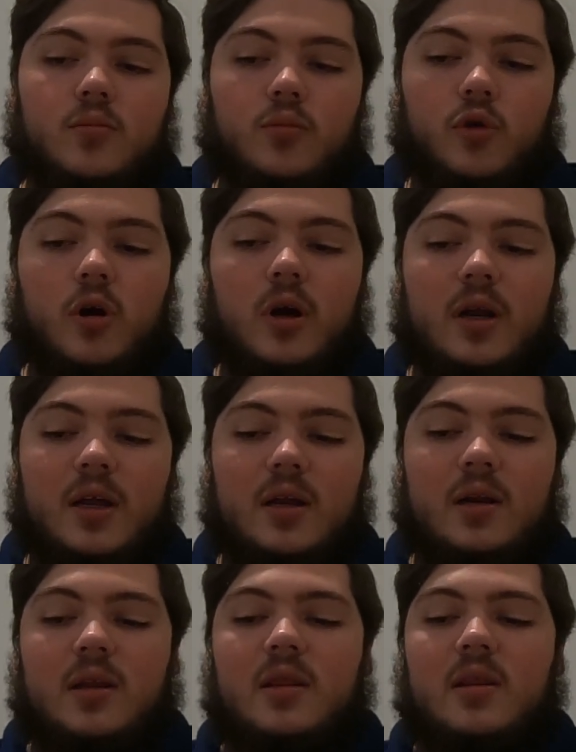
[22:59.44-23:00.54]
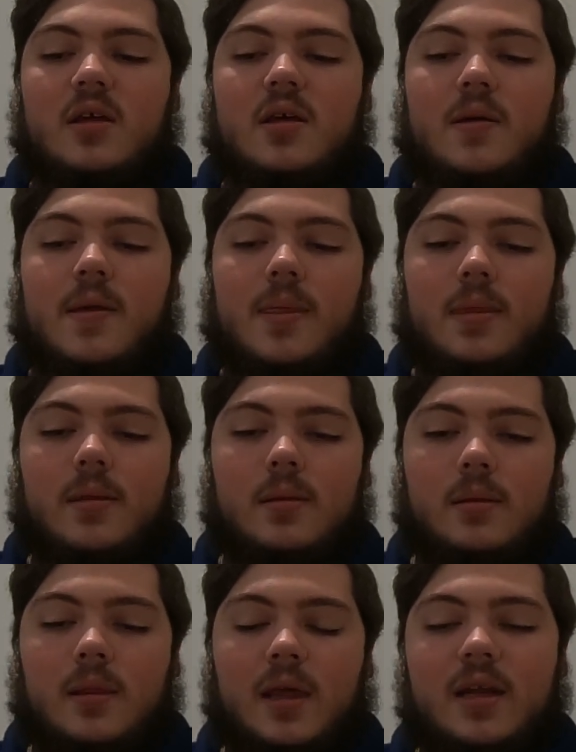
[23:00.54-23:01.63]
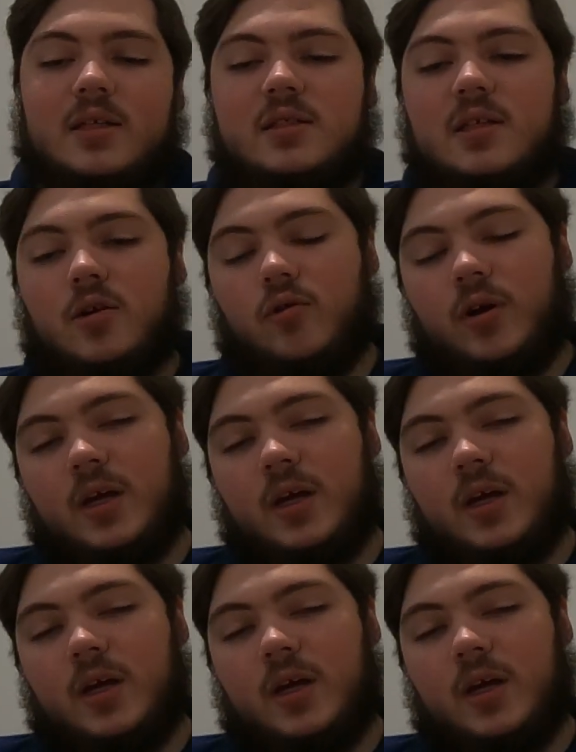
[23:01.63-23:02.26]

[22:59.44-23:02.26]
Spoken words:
brought in the latest and